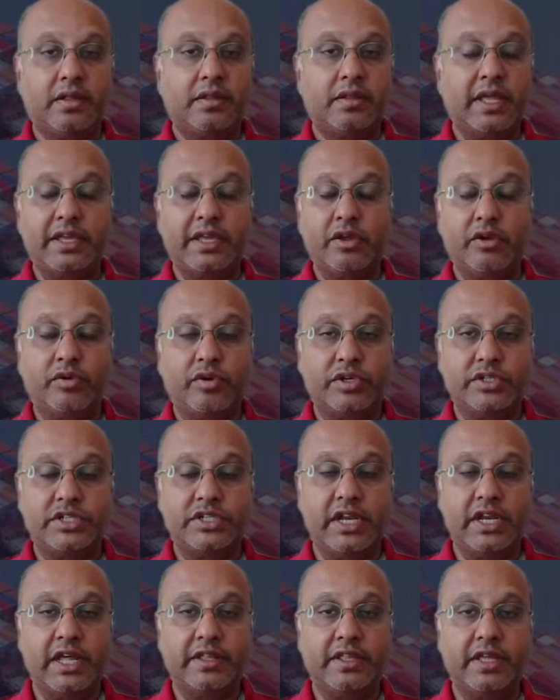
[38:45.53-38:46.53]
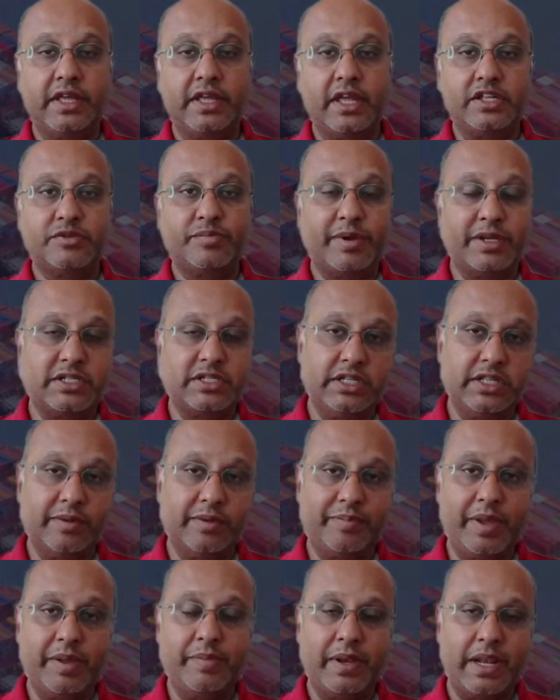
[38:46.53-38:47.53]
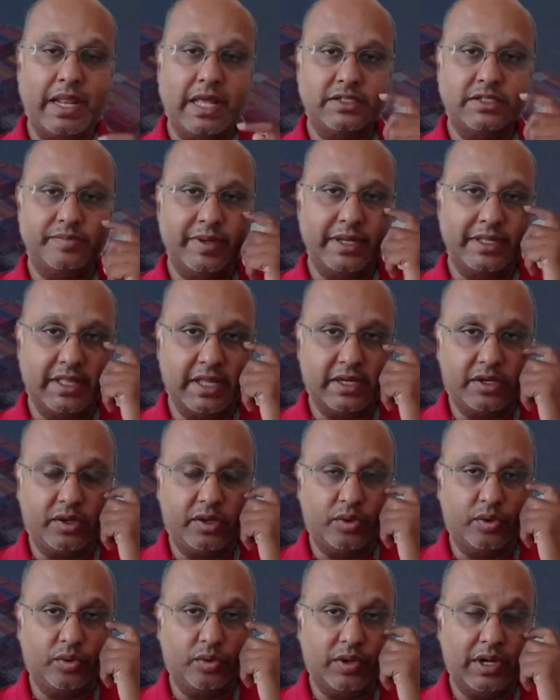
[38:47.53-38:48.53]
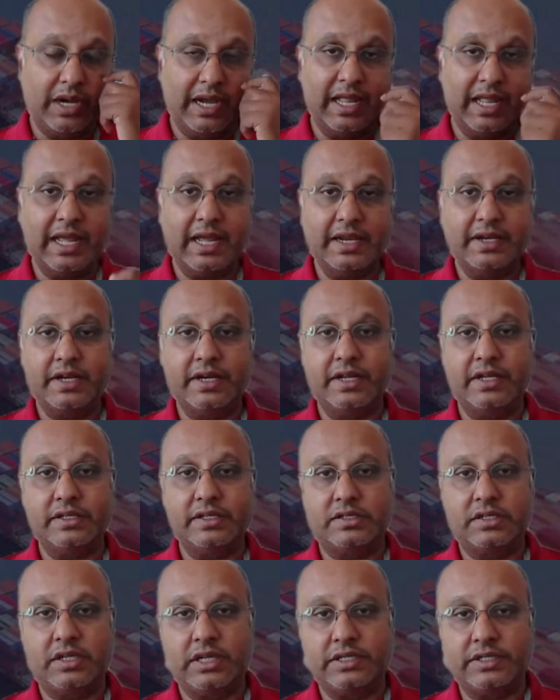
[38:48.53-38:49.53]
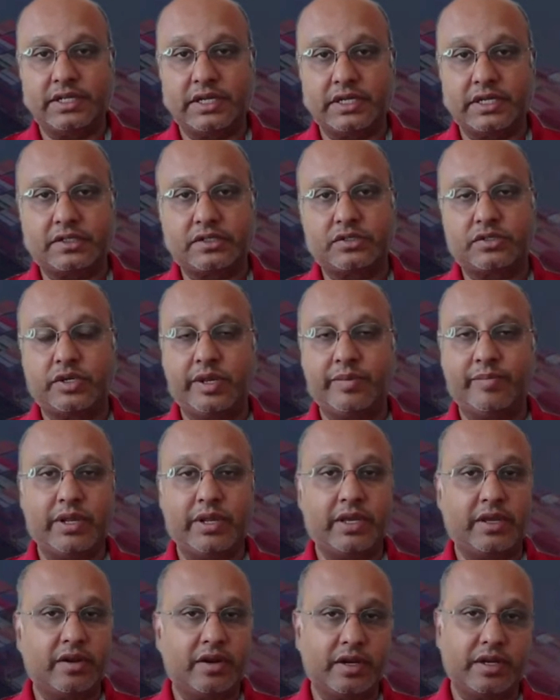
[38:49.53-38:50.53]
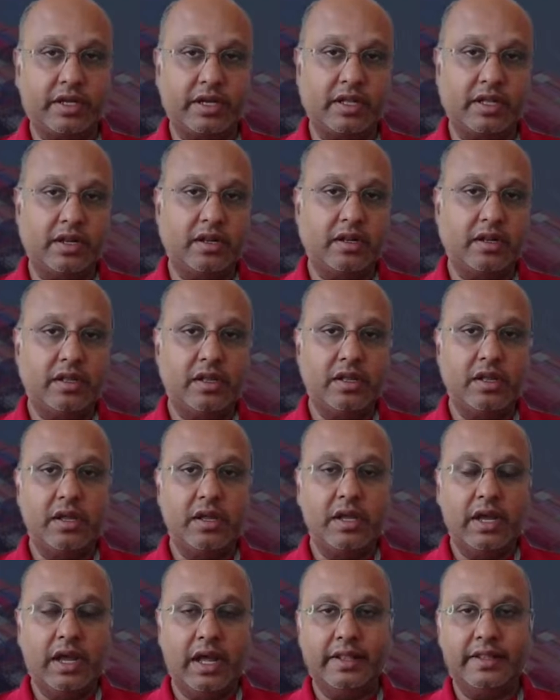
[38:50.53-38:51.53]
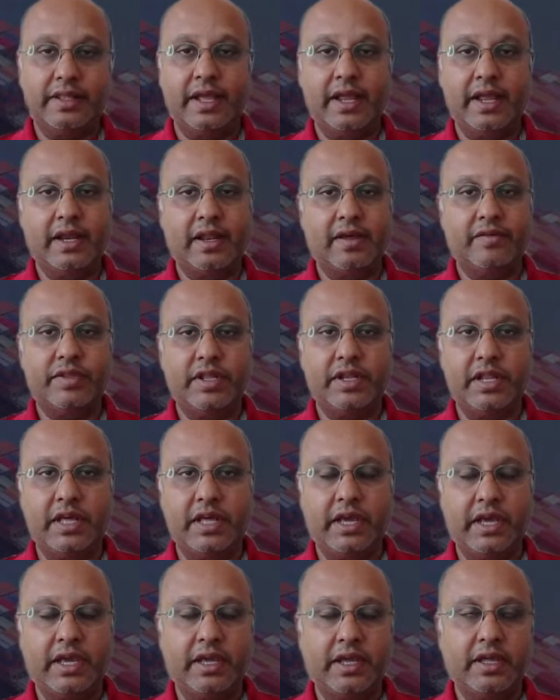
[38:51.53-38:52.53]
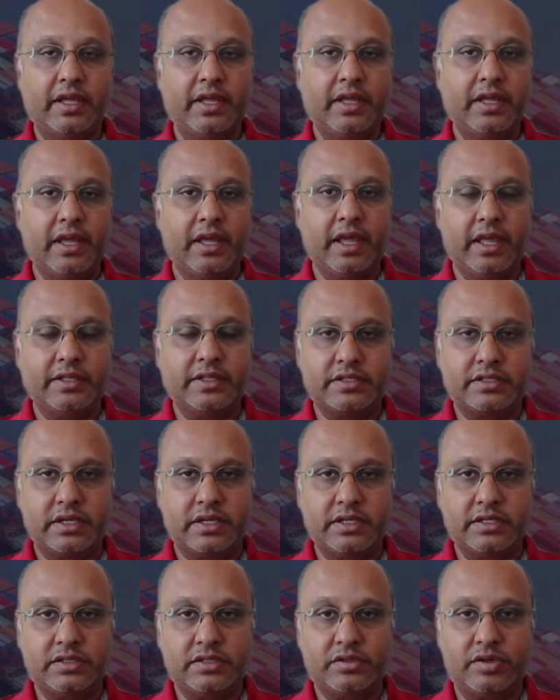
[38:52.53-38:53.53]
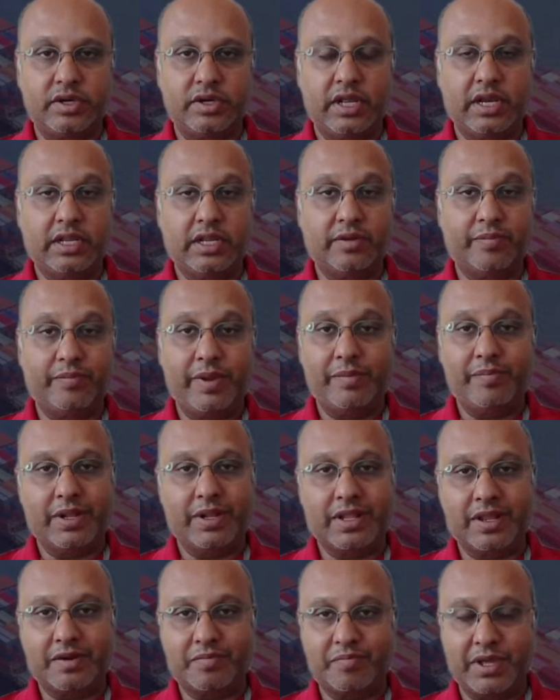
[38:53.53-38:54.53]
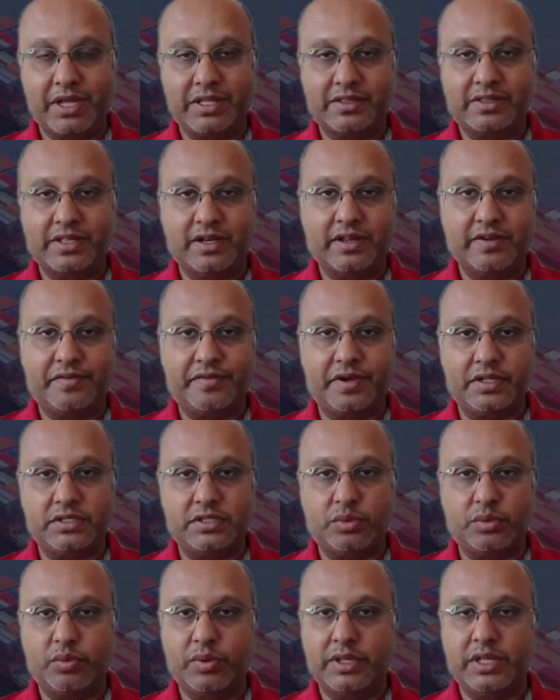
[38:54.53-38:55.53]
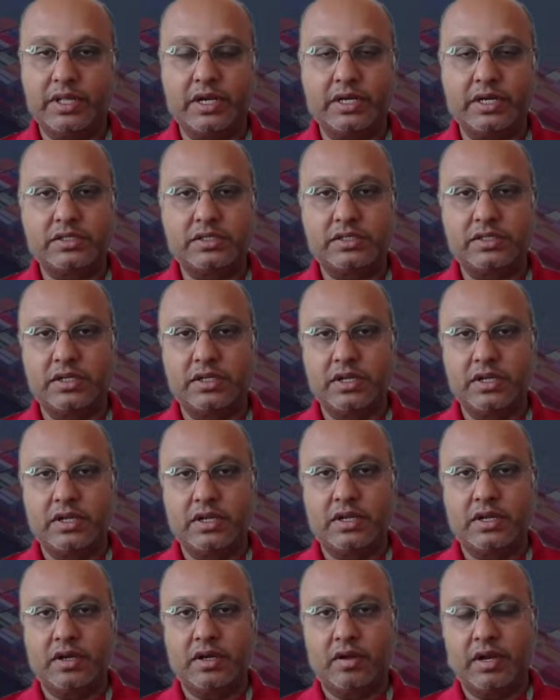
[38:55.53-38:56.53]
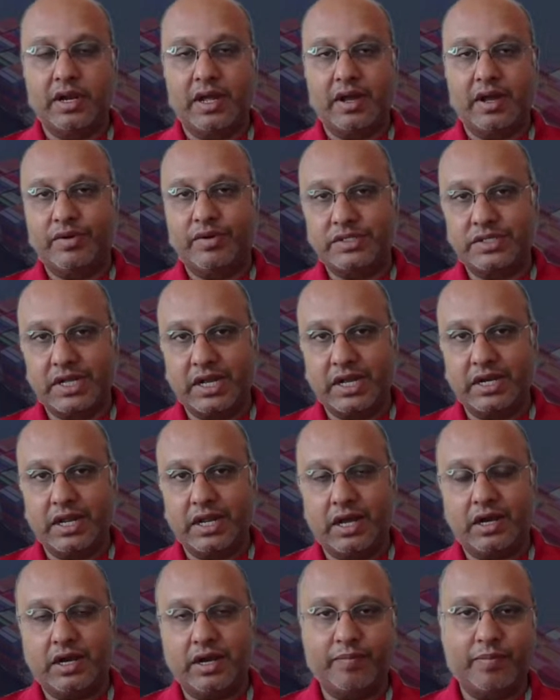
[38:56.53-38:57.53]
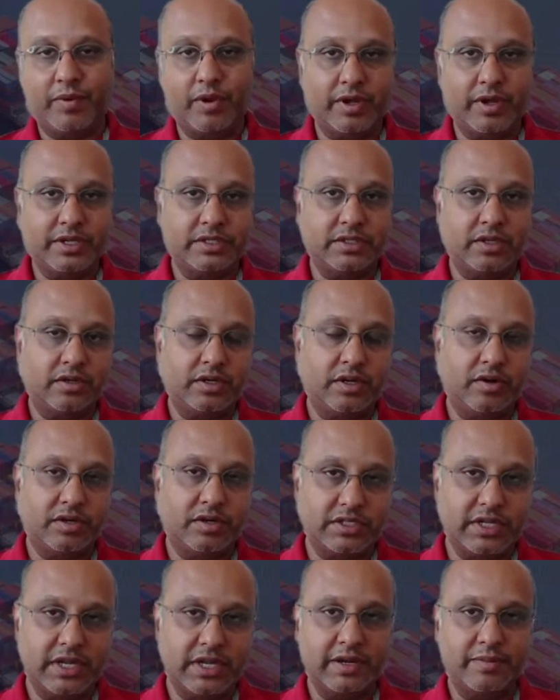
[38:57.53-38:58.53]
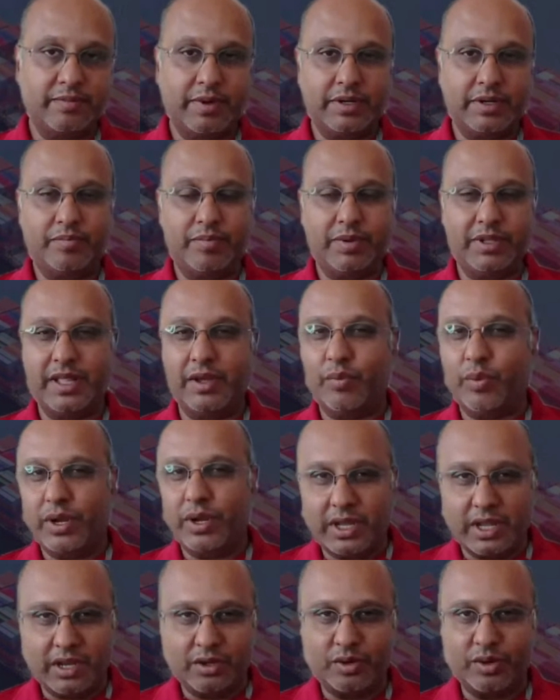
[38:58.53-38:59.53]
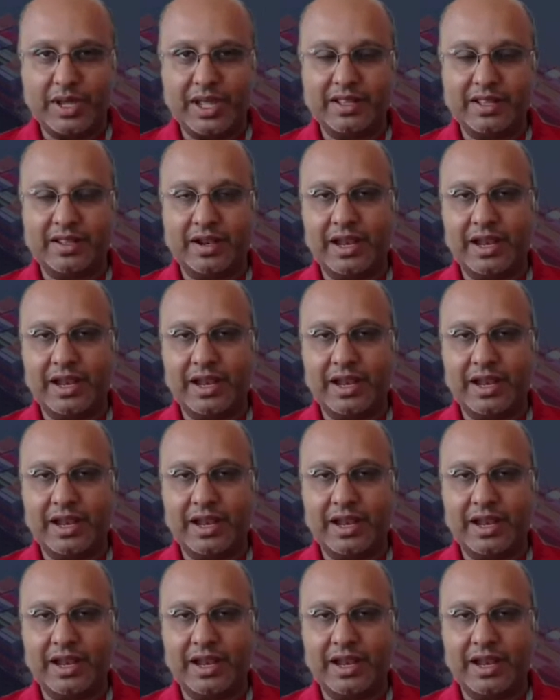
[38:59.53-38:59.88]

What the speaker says: Thank you, Christine. I think especially the people aspect that you highlighted is extremely critical. At the end of the day, it's really the people that make the difference, whether it's on our side, our employees, or your side, but they're working together.